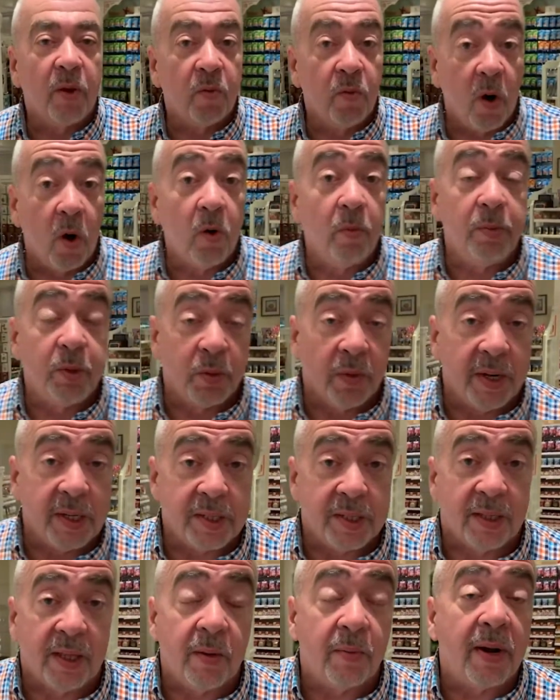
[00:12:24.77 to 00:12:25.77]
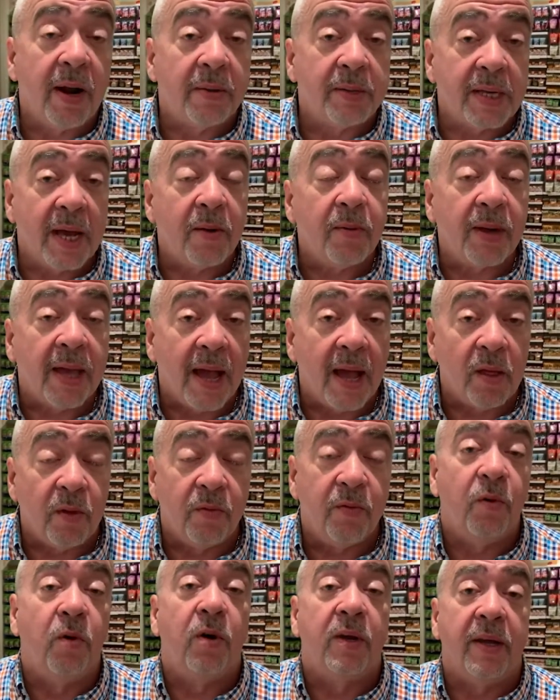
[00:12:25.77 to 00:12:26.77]
of robes recently when I was out in
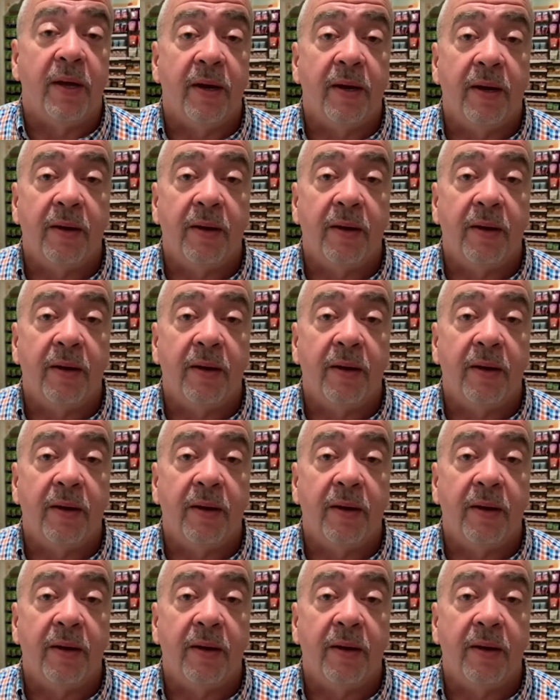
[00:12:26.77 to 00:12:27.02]
California.